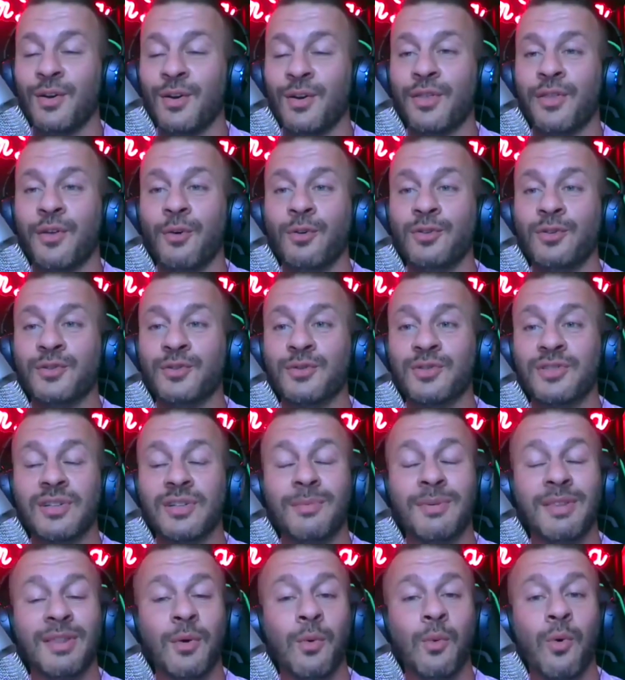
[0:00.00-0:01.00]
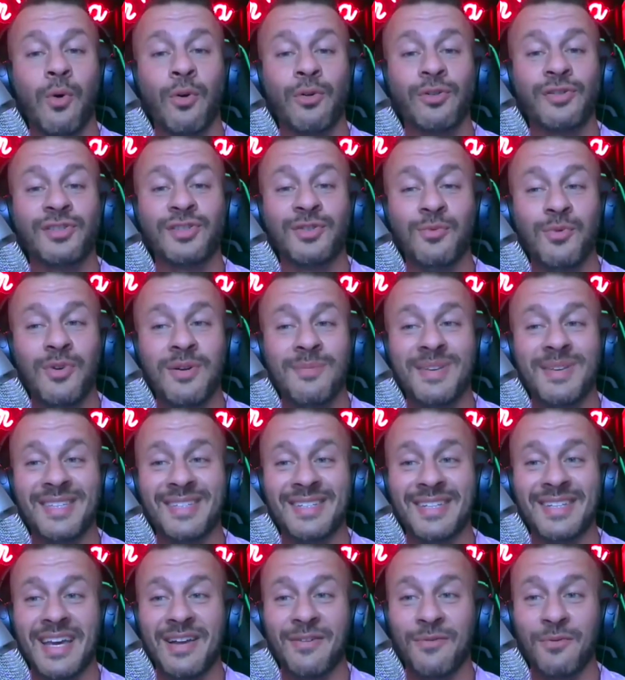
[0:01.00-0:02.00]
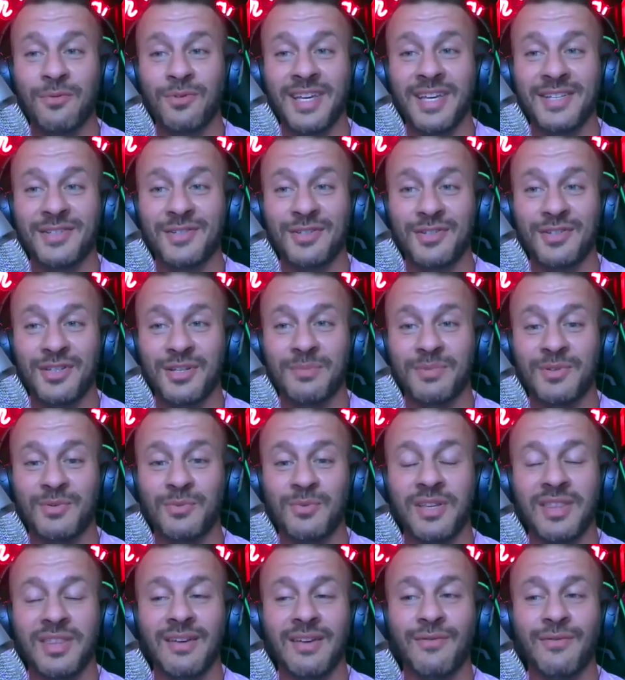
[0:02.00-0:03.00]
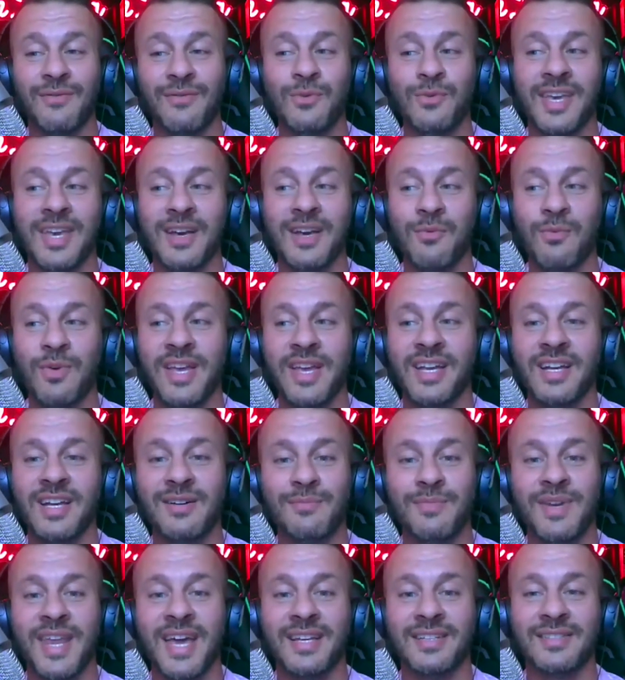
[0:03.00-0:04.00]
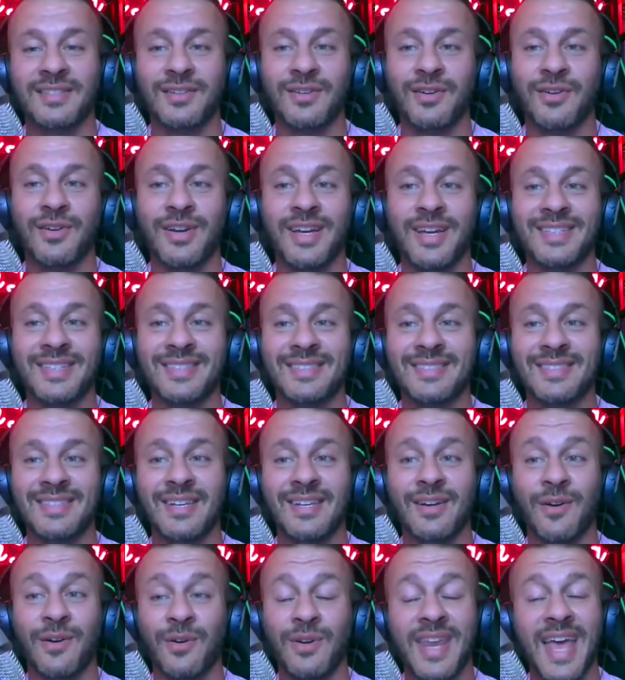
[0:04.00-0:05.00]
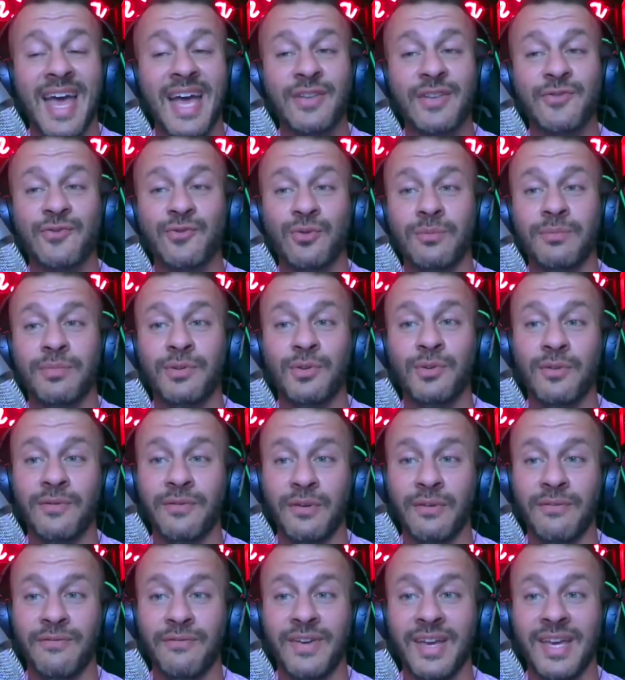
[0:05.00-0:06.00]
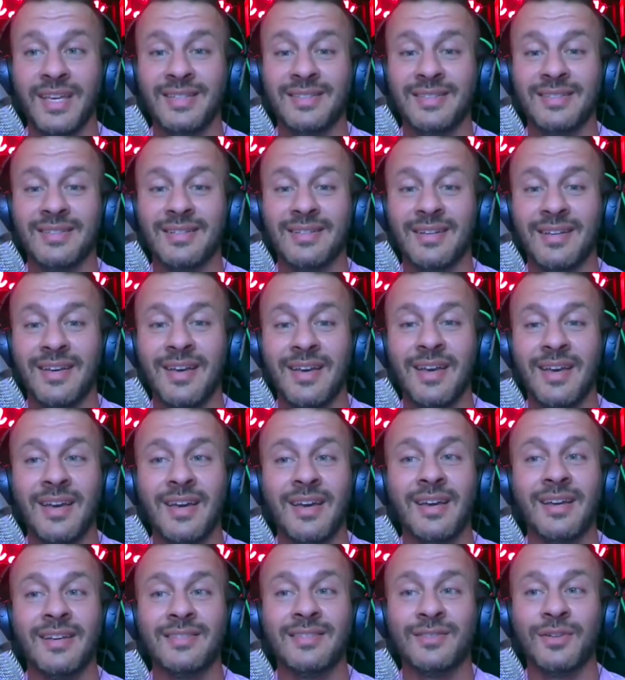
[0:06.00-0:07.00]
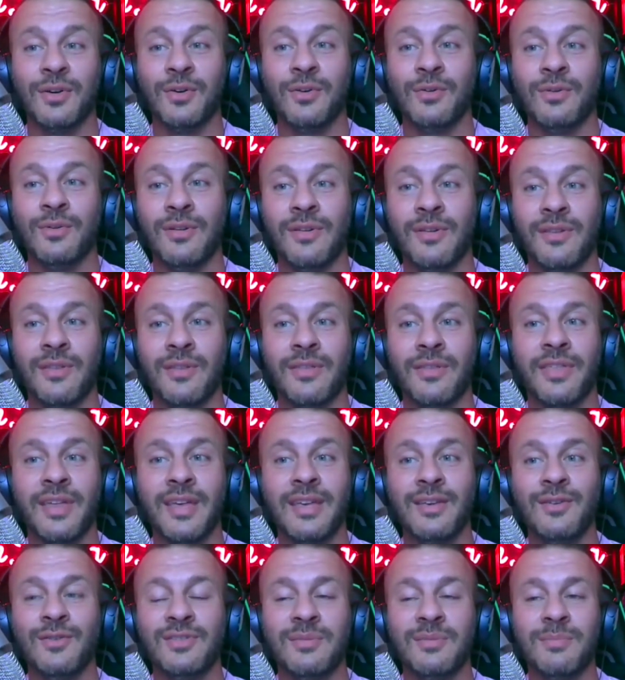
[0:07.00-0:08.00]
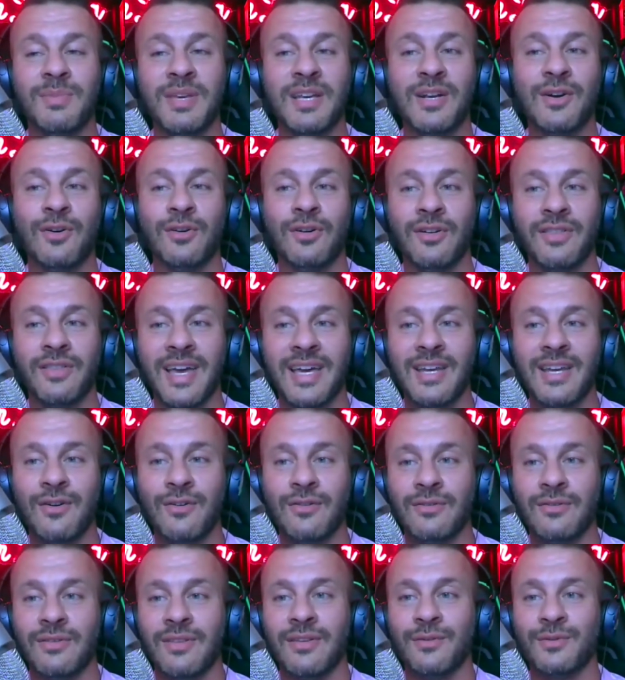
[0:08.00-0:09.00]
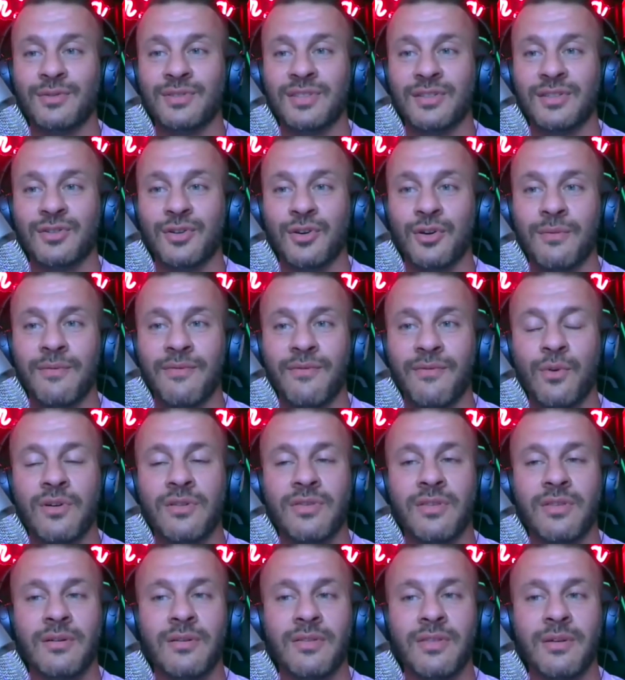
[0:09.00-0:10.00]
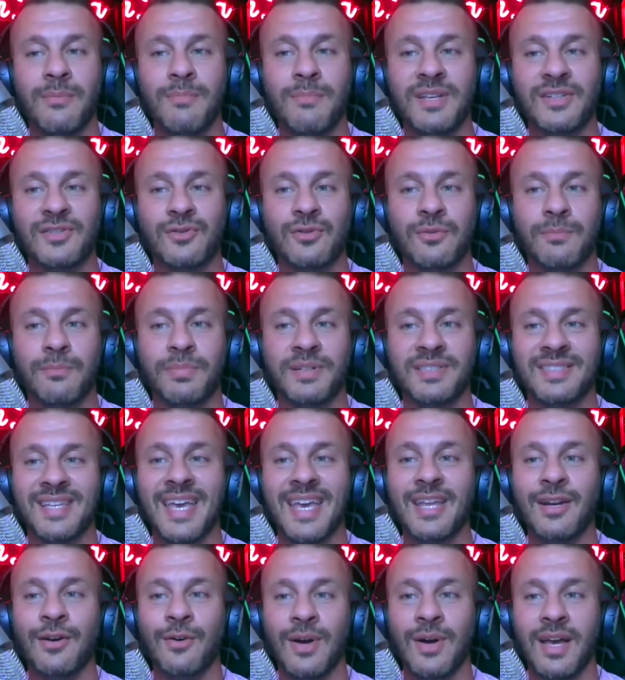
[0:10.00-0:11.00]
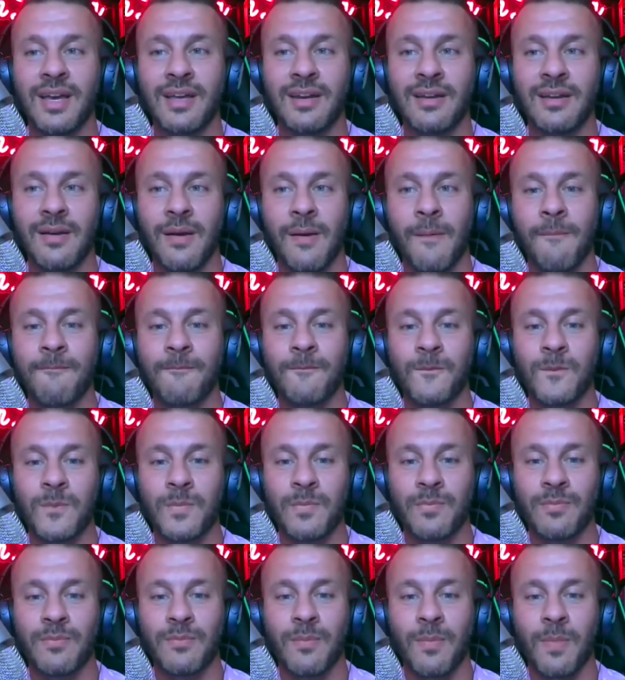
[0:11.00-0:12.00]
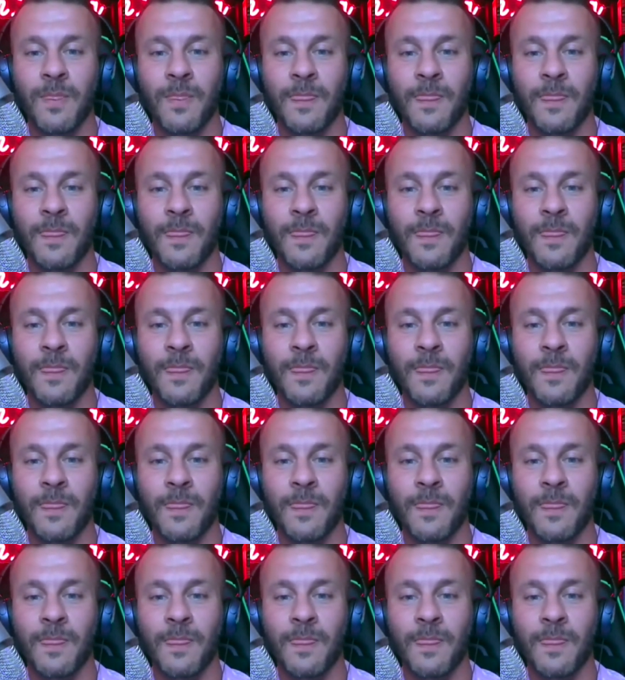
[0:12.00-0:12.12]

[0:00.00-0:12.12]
Those are some of the worst women to get in relationships with if you can't wake up next to her and see her natural, beautiful face. So they used to be called, I know there was a term for it, the, the Mr. Potato Head. Yeah.